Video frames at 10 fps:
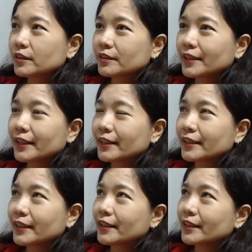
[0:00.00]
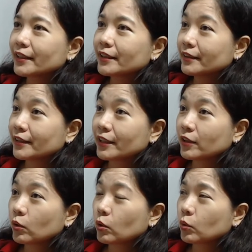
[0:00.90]
they they they
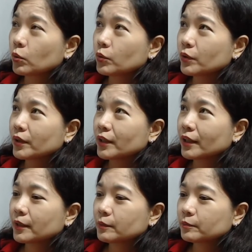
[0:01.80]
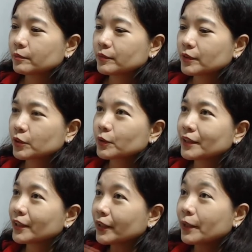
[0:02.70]
go. Um, so,
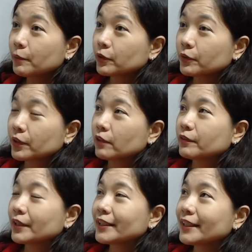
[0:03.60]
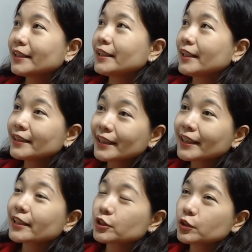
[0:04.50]
they're able to recover. And then,
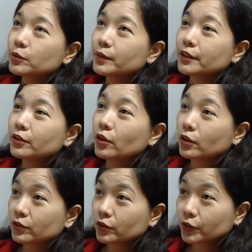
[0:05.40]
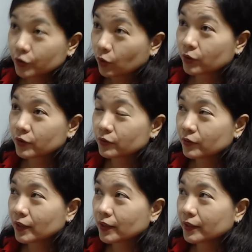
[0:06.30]
interaction with the doctor dog,
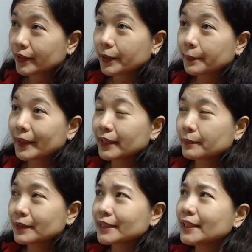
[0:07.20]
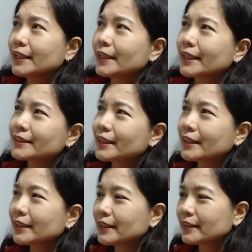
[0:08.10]
uh, therapy animals.
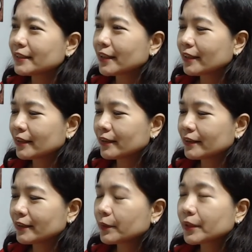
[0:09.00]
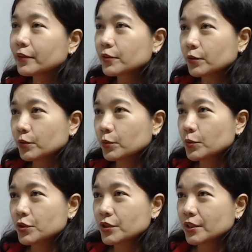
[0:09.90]
Kasi uh, they were
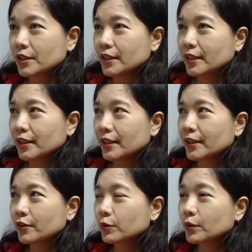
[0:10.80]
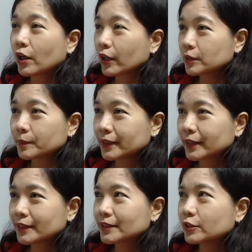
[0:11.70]
introduced into the
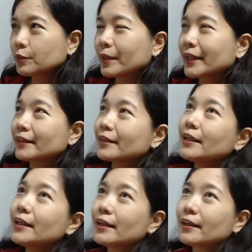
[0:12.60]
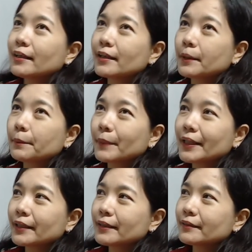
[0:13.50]
hospitals to make it uh,
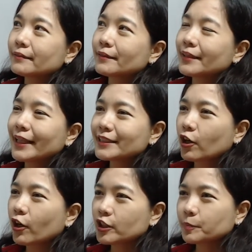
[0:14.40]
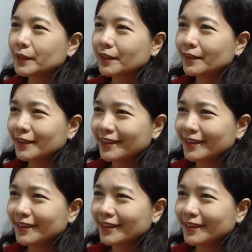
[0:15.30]
parang less hospitally